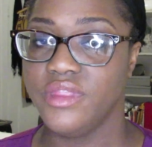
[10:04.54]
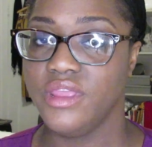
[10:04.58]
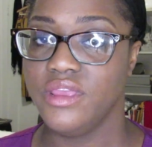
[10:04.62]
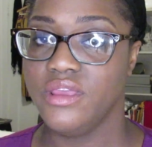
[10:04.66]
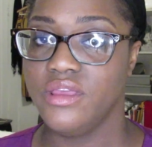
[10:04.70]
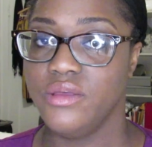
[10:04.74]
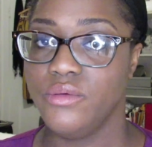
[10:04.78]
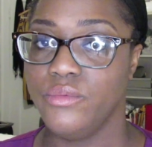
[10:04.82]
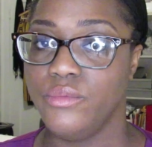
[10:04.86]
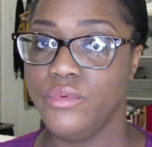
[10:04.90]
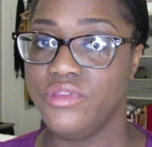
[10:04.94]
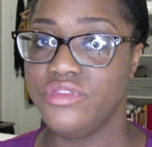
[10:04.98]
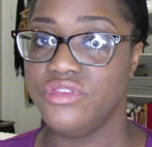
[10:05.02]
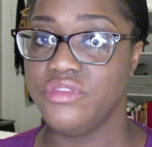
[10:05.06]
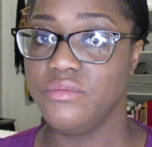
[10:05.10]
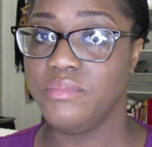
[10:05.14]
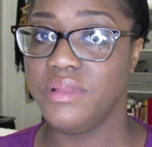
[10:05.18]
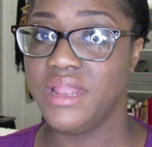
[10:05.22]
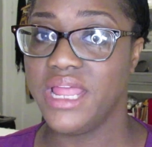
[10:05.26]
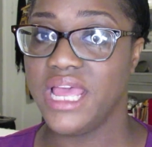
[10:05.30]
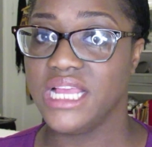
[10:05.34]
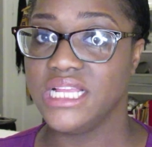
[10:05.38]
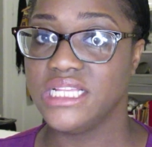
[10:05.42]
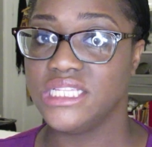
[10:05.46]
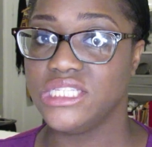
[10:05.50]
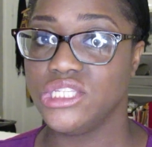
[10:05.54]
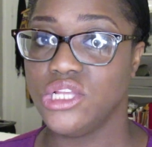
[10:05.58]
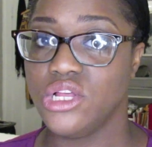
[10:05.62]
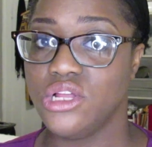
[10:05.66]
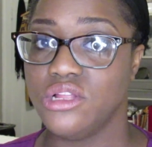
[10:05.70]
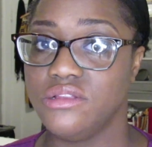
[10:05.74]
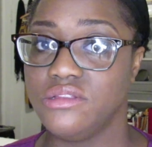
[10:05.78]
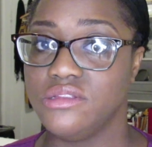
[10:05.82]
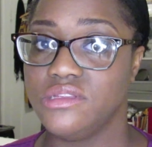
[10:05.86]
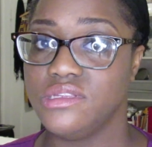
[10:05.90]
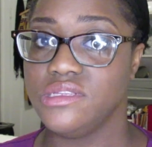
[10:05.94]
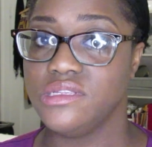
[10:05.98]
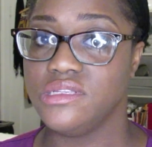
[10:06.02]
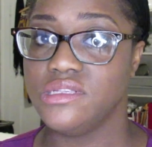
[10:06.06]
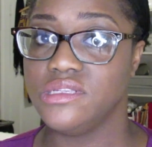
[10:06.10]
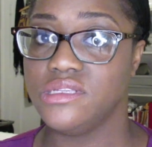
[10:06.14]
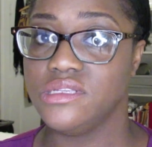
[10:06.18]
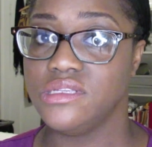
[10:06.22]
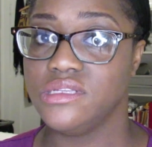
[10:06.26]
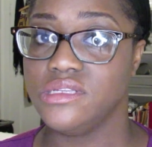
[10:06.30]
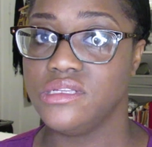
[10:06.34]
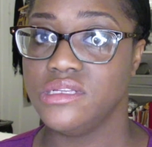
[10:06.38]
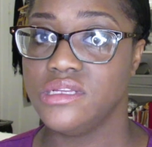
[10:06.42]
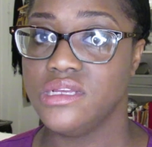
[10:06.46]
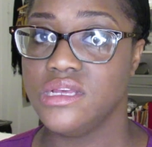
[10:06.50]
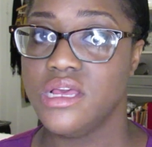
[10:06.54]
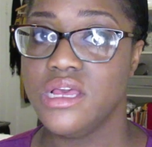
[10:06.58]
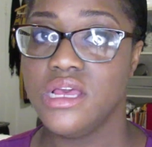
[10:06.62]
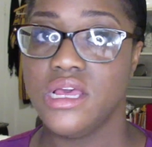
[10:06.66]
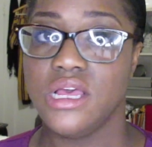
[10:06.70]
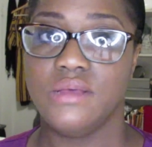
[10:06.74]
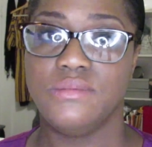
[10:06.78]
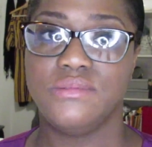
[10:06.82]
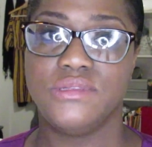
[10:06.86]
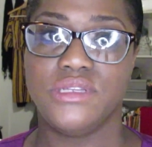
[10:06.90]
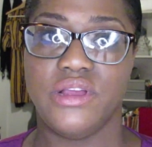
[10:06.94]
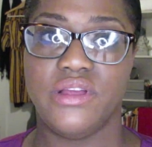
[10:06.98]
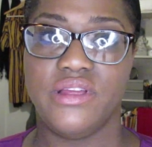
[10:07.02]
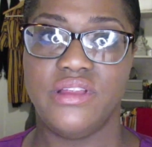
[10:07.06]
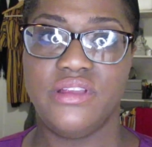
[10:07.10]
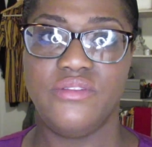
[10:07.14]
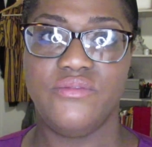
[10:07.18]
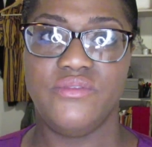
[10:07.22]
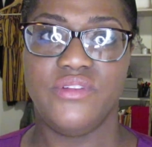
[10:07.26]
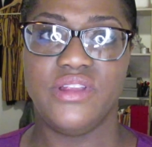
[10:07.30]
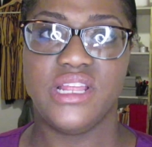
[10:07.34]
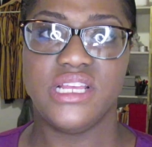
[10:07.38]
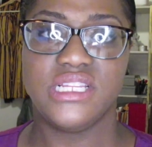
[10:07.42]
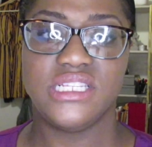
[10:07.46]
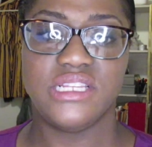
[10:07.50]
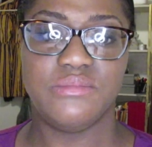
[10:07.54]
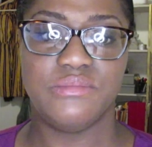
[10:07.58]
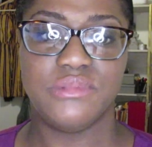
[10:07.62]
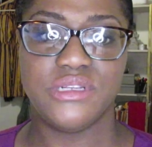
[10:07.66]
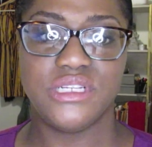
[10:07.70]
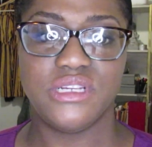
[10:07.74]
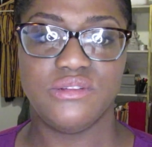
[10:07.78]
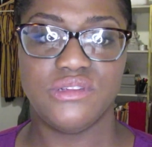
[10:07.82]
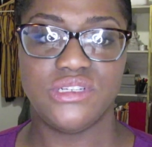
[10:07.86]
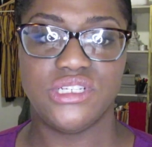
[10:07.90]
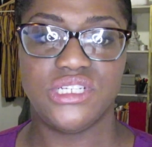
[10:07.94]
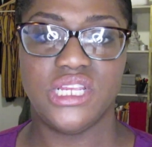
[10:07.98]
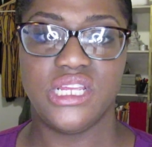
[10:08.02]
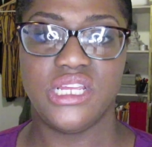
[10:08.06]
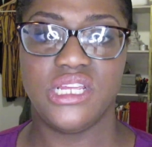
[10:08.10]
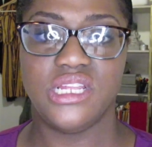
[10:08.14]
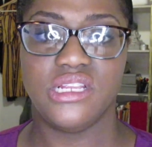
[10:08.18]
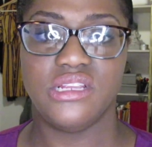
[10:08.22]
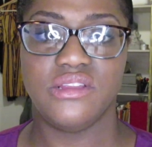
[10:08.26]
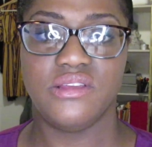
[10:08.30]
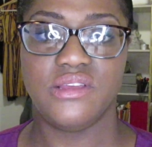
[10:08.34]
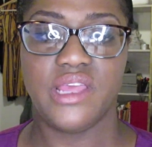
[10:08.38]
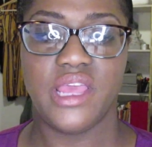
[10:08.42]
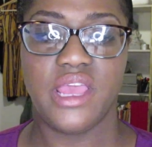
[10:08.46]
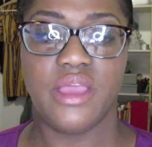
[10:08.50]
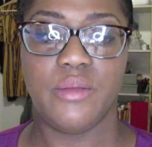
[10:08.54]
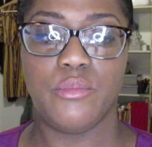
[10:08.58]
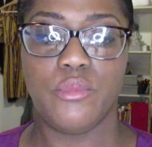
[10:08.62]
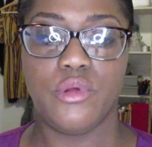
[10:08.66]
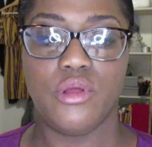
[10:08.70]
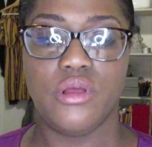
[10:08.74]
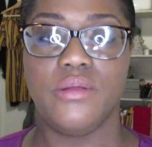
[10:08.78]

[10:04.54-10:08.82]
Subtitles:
with the black salts. I'm sorry, I didn't realize how much I was shaking the camera.